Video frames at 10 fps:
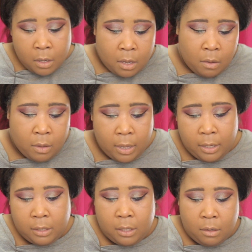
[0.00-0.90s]

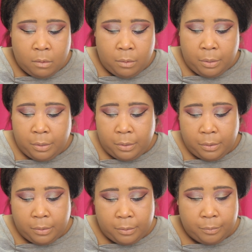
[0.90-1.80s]
Okay, so
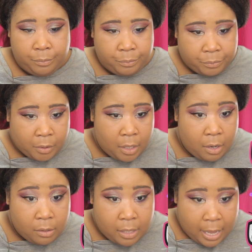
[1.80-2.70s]

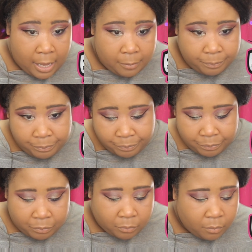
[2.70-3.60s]
there's that.
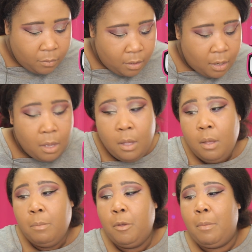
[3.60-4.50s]

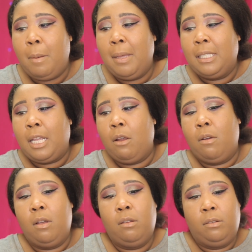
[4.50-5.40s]
Put my mascara
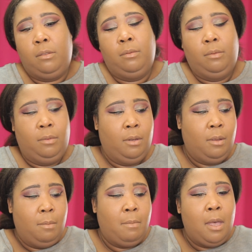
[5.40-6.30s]
on.
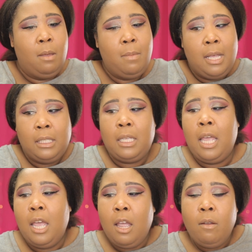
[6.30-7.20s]
My
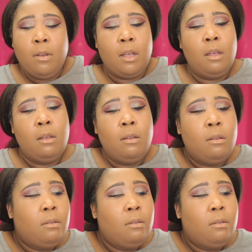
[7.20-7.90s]
mascara on.